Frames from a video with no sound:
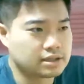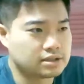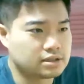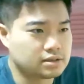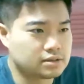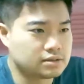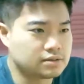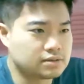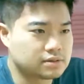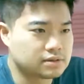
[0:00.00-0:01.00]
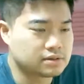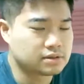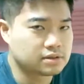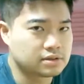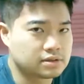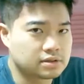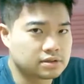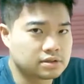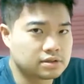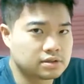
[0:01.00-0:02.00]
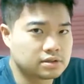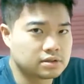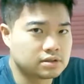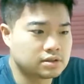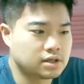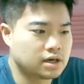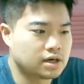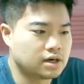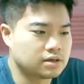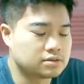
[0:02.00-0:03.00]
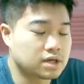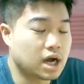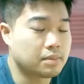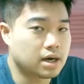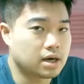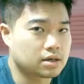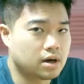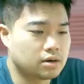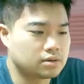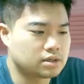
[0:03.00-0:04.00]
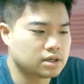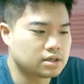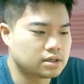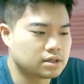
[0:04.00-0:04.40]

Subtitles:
was made into the drama called